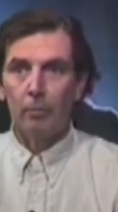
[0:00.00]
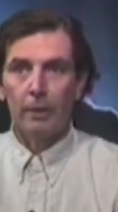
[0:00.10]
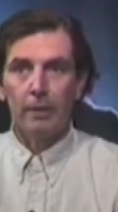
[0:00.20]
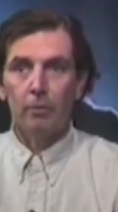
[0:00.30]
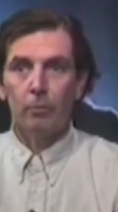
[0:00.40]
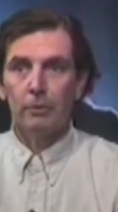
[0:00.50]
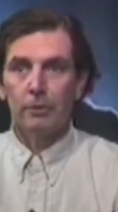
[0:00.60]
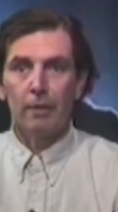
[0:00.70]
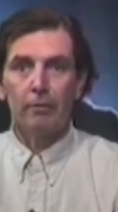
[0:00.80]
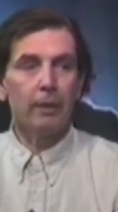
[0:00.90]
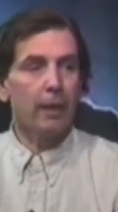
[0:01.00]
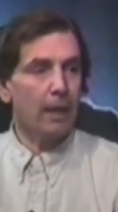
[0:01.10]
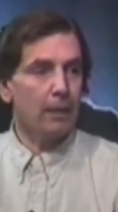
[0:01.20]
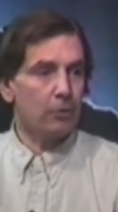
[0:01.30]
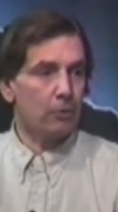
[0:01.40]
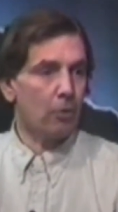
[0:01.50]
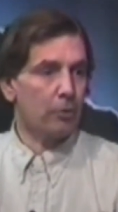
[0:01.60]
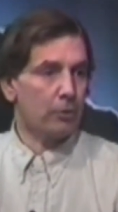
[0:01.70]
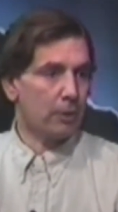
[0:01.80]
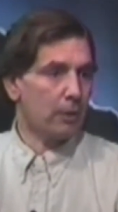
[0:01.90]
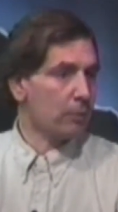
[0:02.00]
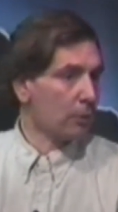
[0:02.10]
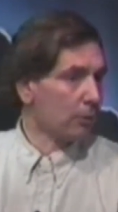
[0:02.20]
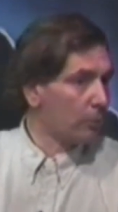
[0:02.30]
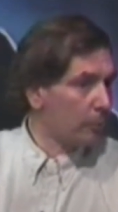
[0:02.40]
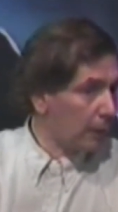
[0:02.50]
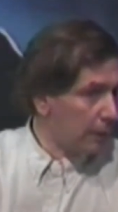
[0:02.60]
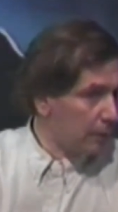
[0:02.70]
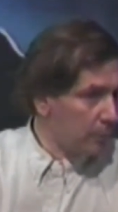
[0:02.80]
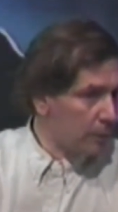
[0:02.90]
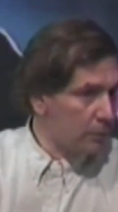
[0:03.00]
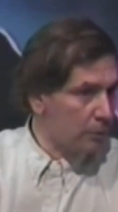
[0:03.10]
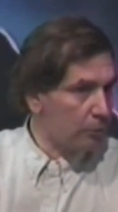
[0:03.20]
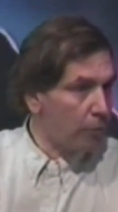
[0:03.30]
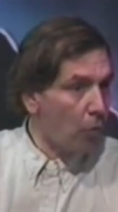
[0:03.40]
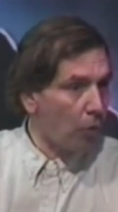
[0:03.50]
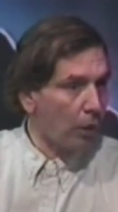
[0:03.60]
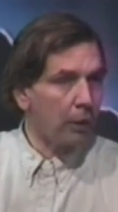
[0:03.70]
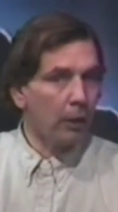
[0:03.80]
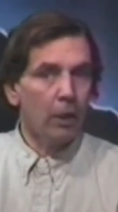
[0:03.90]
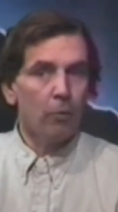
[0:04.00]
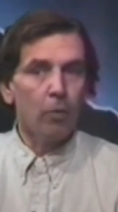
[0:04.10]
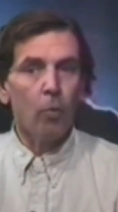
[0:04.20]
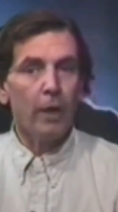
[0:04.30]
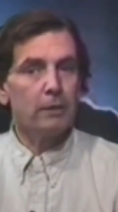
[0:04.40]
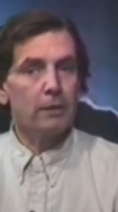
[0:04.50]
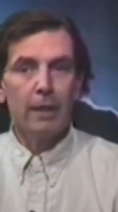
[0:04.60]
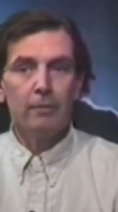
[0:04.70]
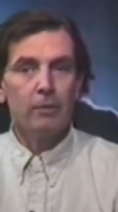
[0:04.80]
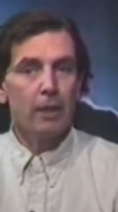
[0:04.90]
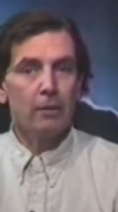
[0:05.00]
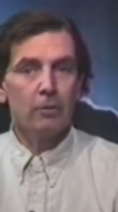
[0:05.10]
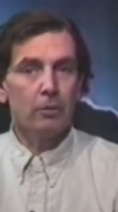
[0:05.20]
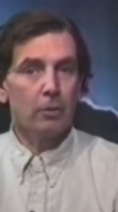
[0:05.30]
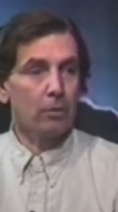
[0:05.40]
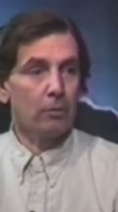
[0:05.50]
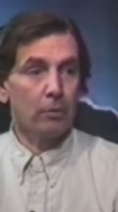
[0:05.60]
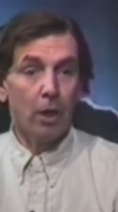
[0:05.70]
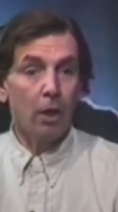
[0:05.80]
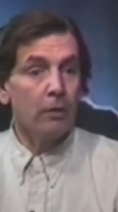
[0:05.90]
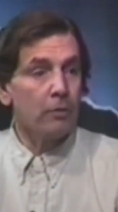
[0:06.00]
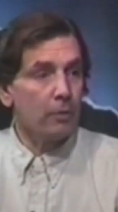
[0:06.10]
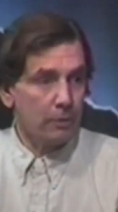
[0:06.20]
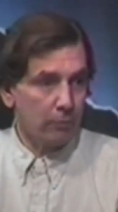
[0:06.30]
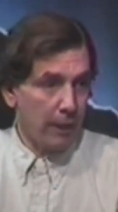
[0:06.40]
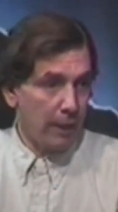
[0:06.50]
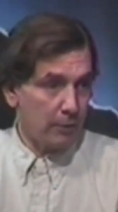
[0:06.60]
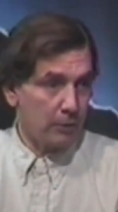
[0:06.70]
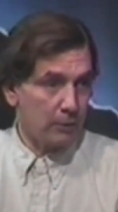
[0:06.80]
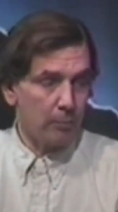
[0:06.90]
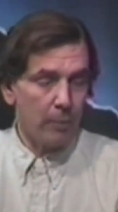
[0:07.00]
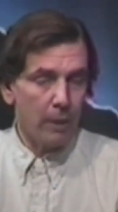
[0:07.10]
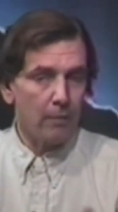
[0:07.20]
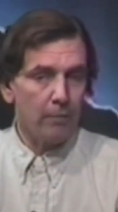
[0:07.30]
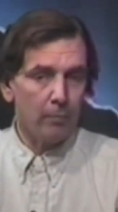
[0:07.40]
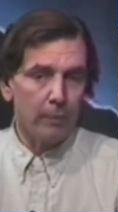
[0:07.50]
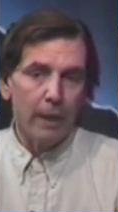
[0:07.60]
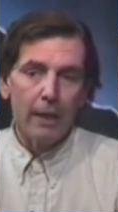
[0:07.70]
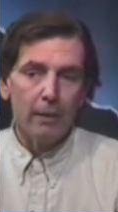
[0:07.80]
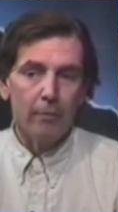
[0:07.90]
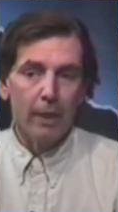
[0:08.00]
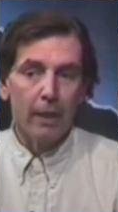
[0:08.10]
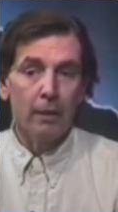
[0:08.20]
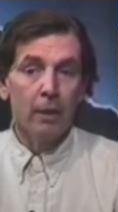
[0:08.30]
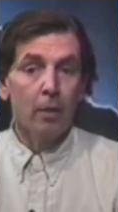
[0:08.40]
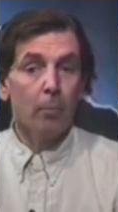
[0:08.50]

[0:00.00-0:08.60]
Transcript: I believe it was 7 cane strokes, and he was ultimately administered 4. Well, white slaves had to endure hundreds of lashes, and many of them died of that.